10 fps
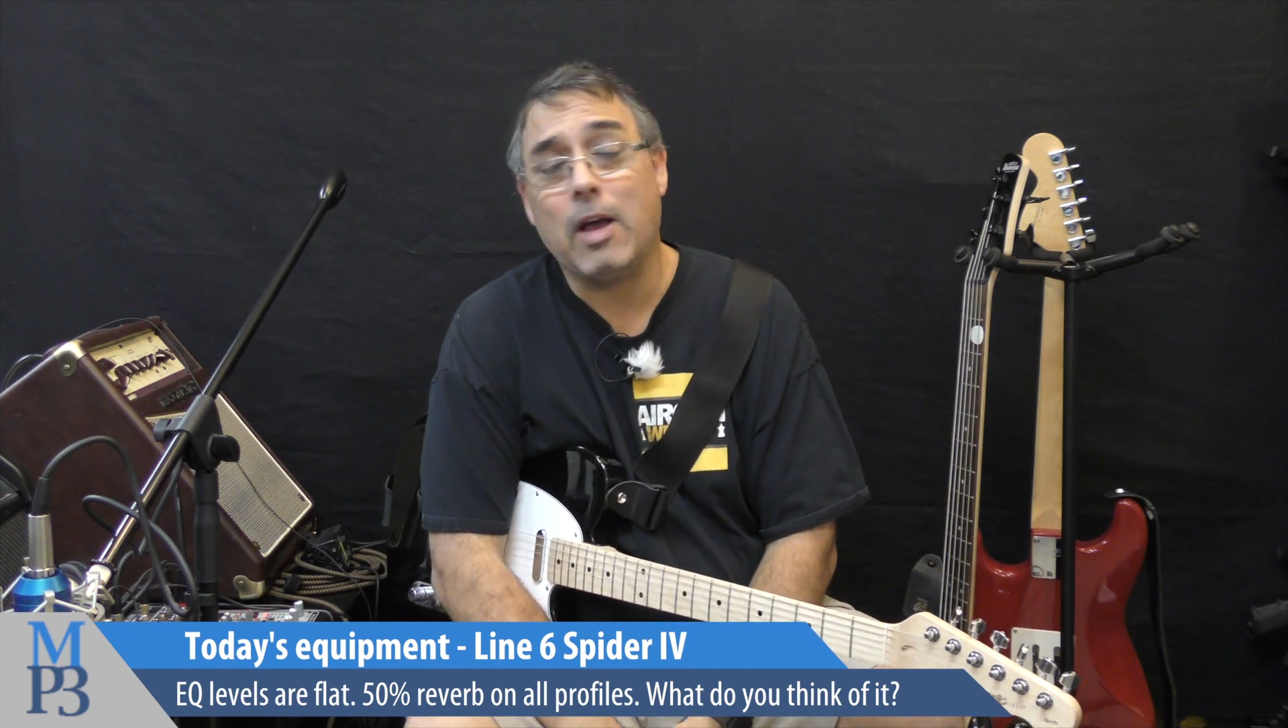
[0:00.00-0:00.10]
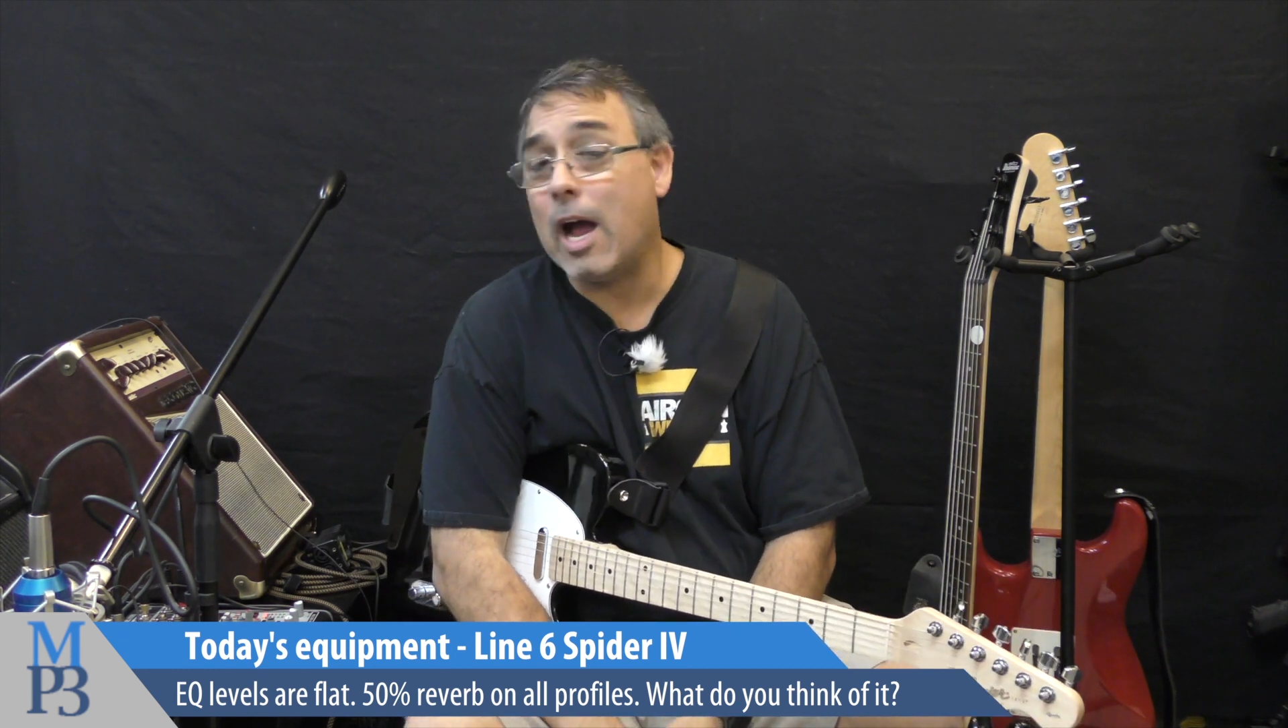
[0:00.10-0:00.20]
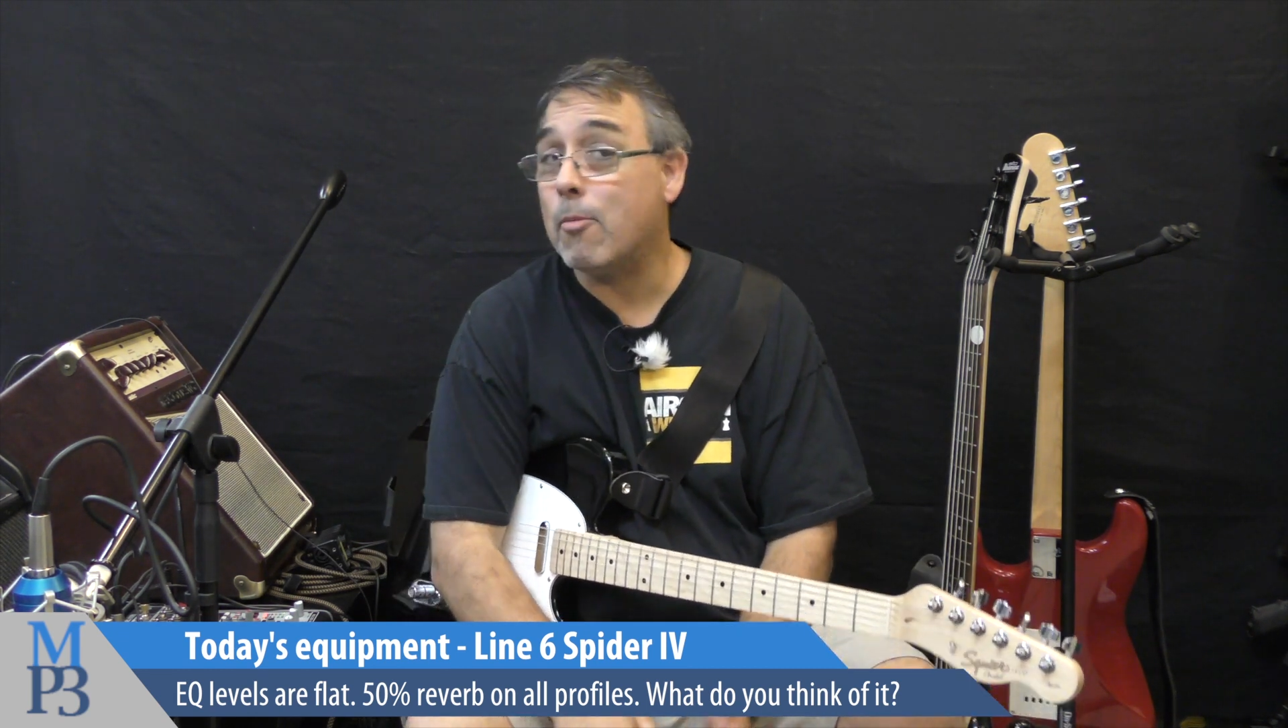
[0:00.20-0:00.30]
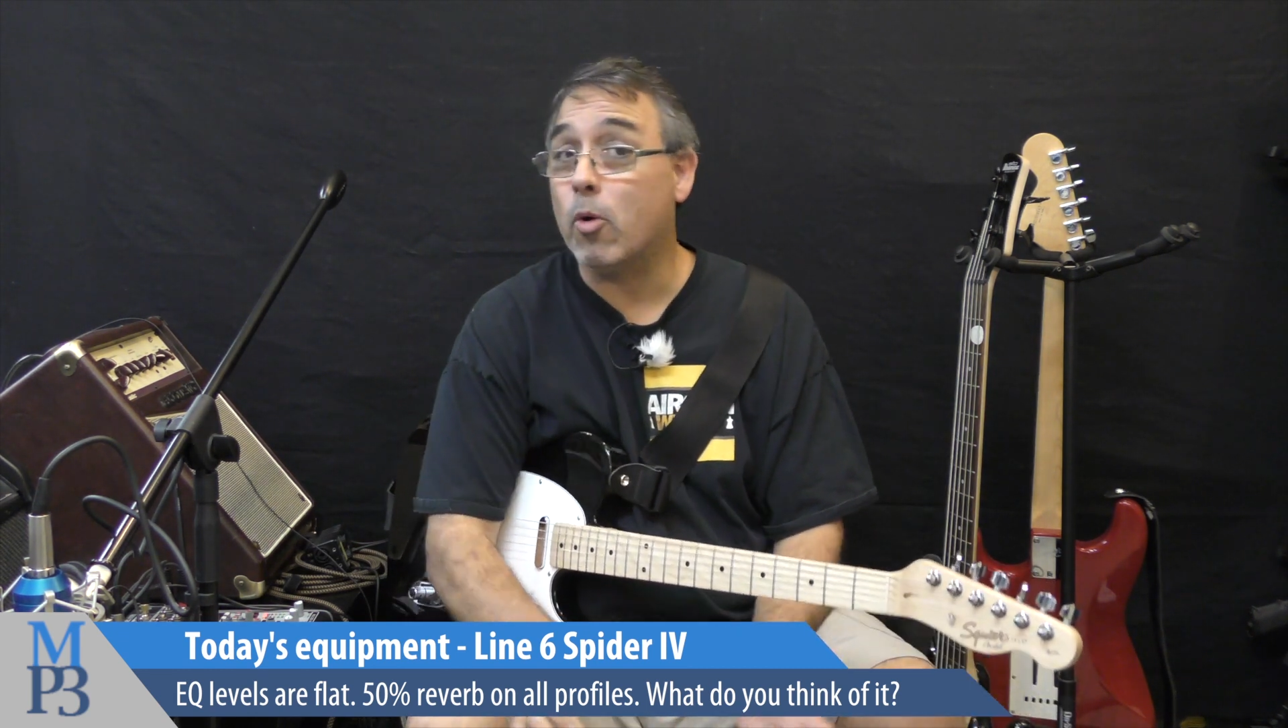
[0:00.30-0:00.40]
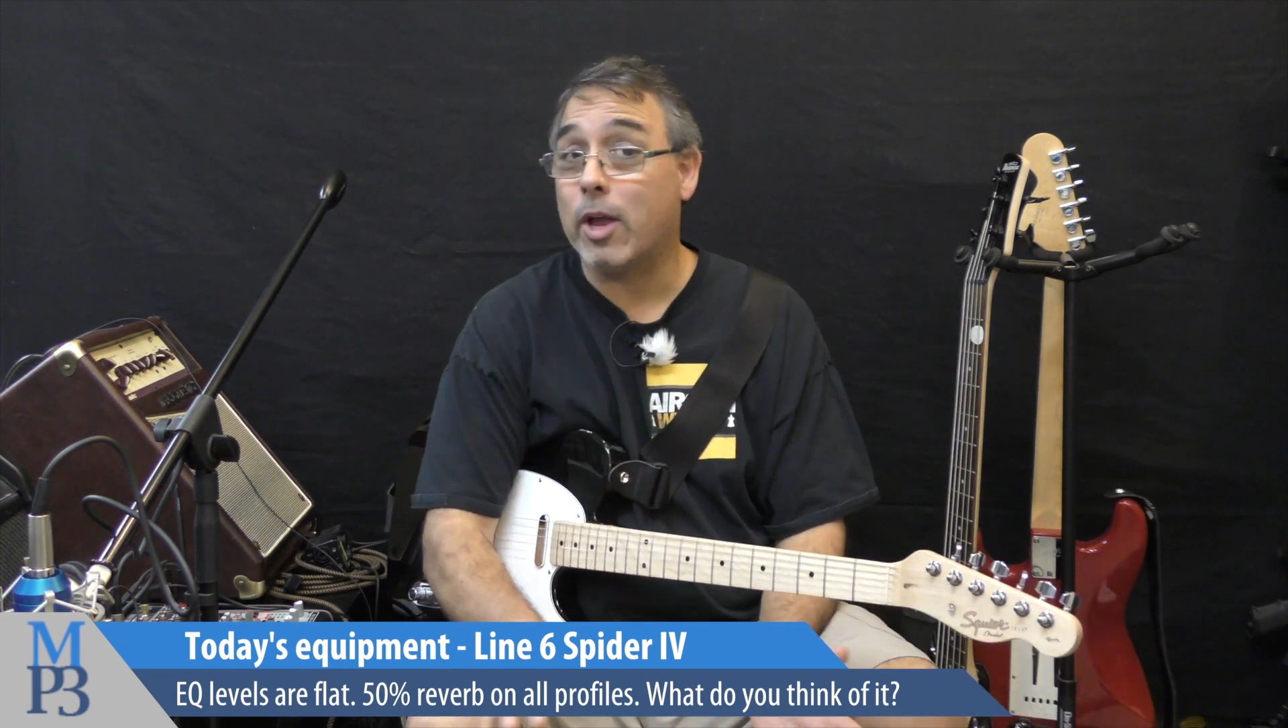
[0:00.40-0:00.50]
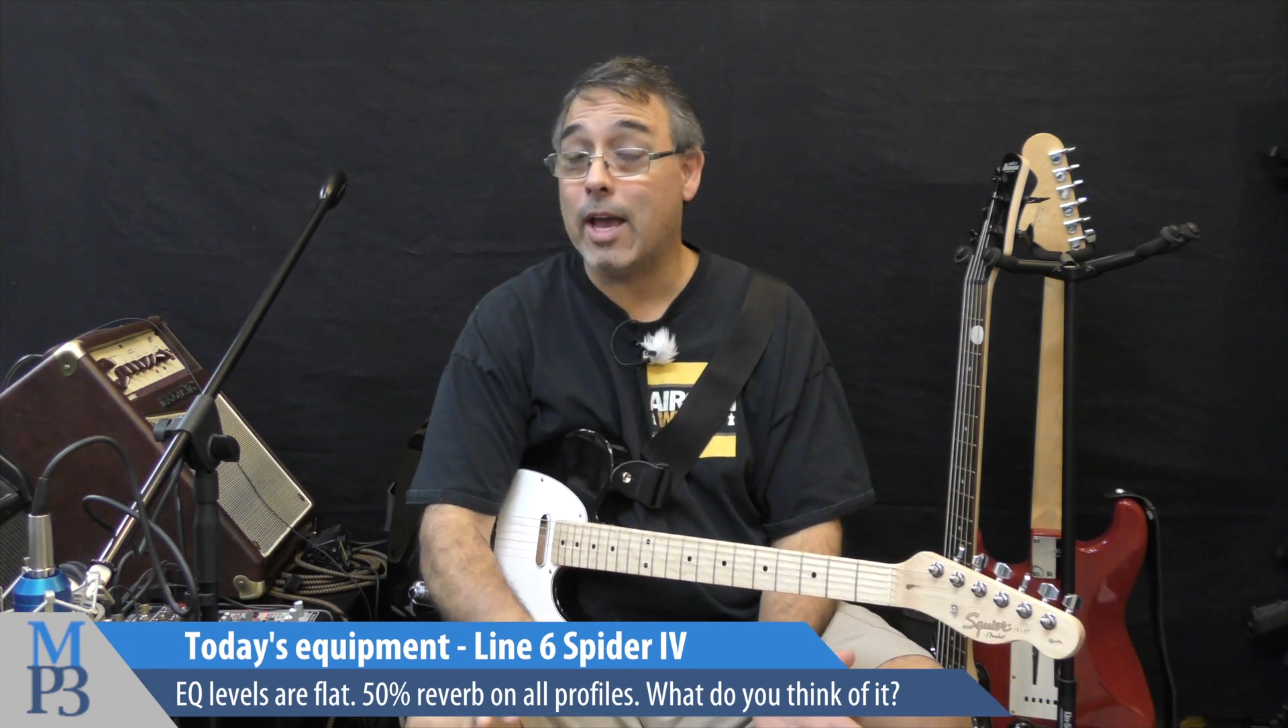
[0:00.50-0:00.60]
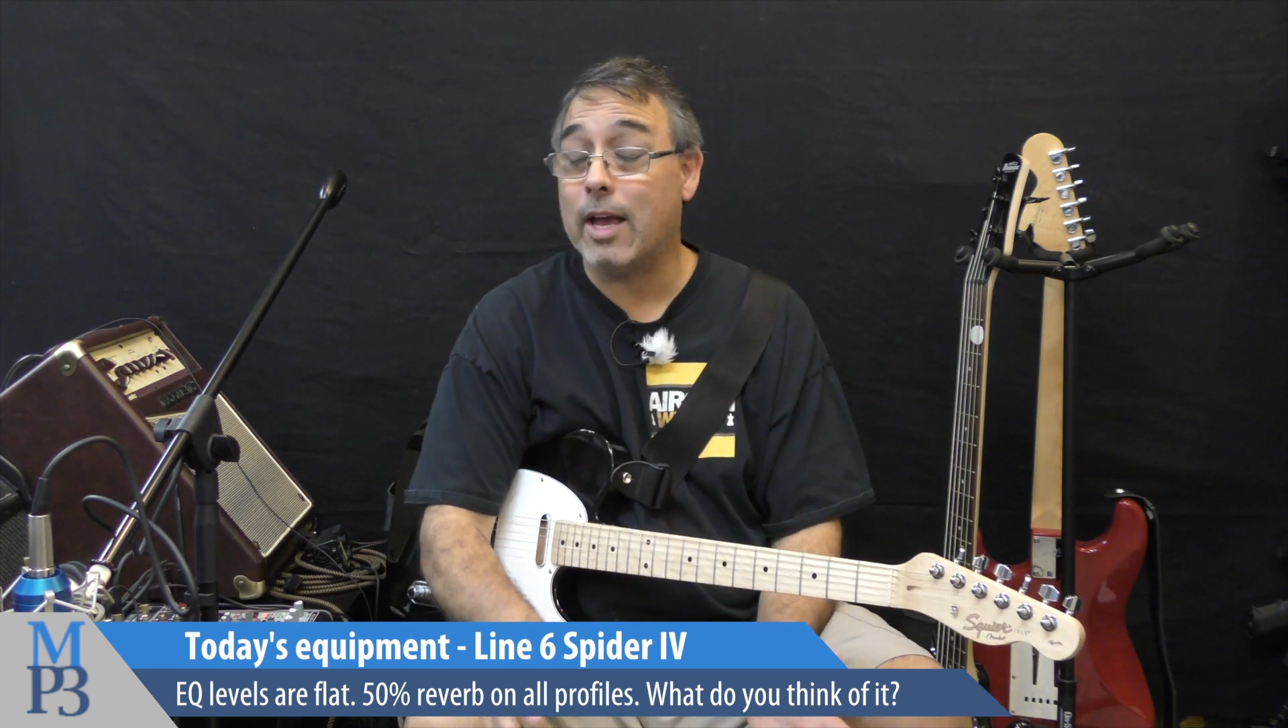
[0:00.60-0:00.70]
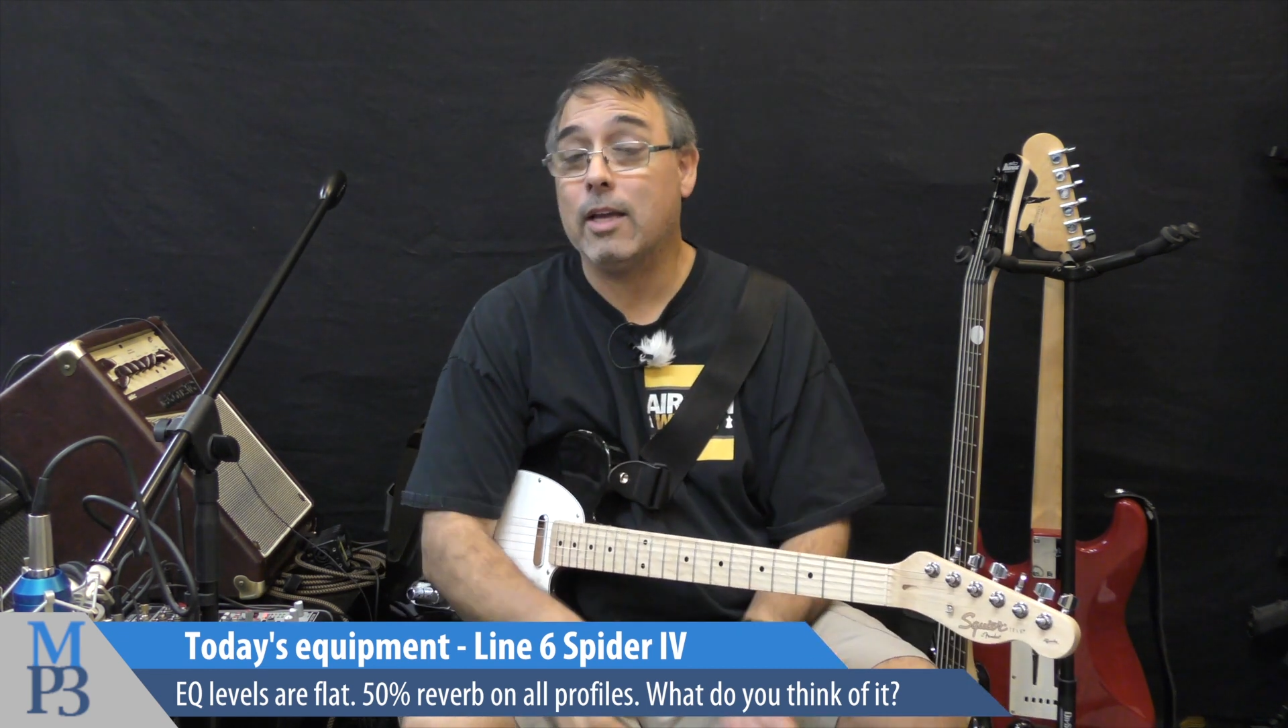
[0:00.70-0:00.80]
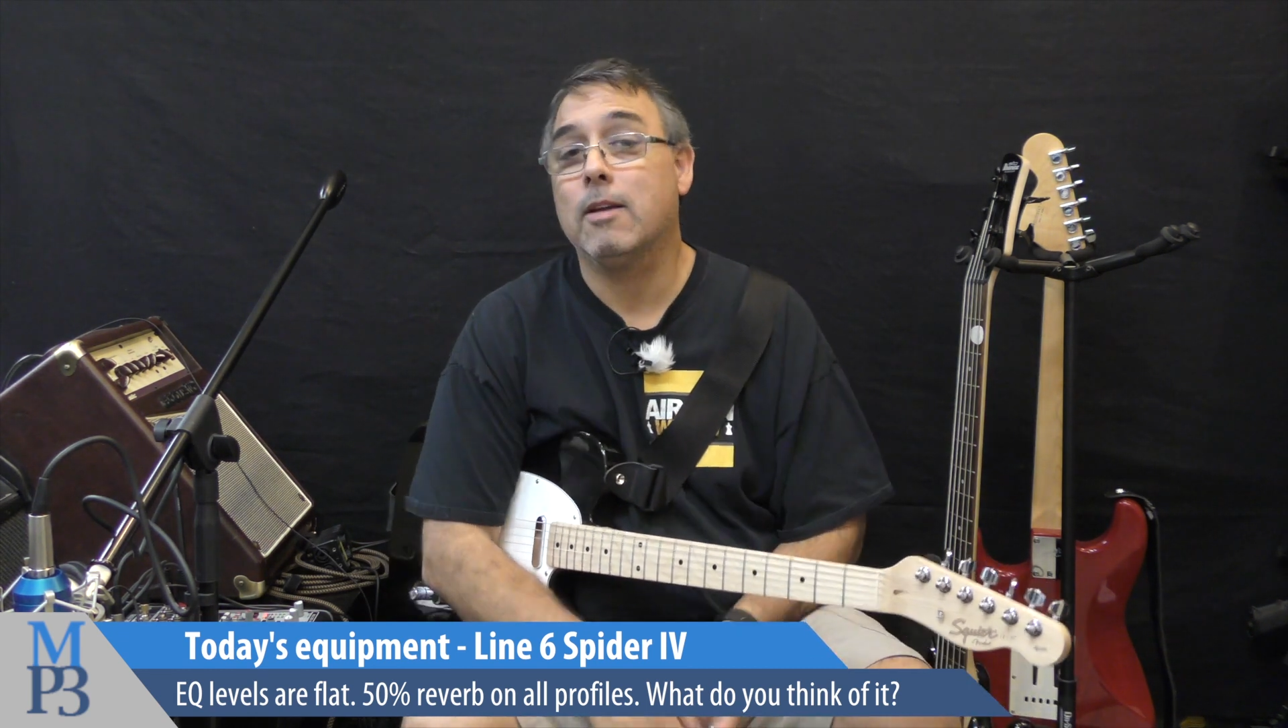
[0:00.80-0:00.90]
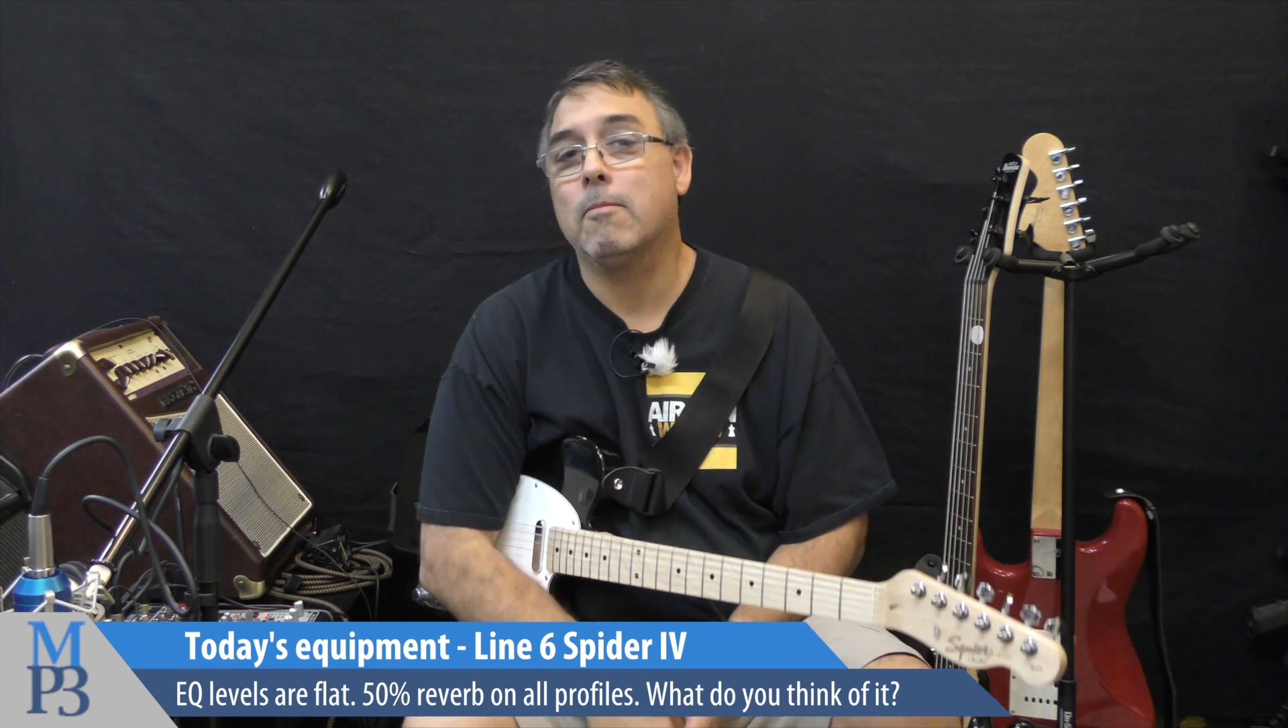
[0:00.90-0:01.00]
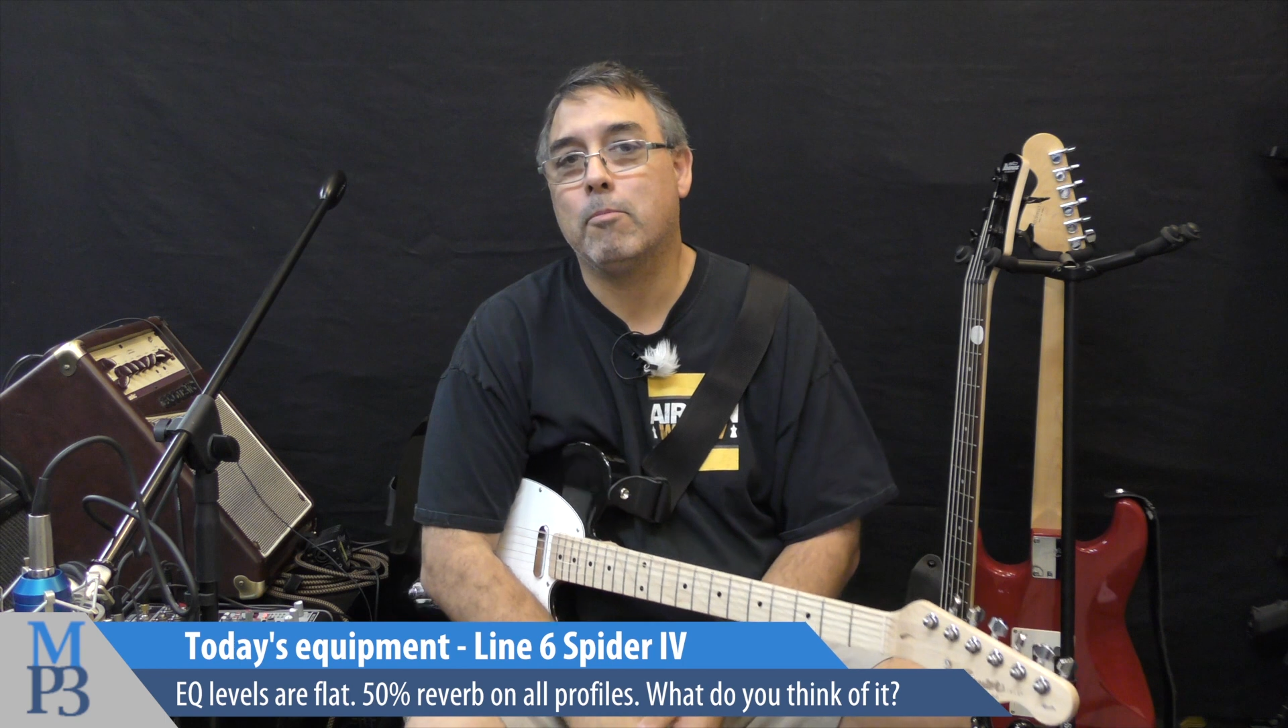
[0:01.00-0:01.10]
I'm okay,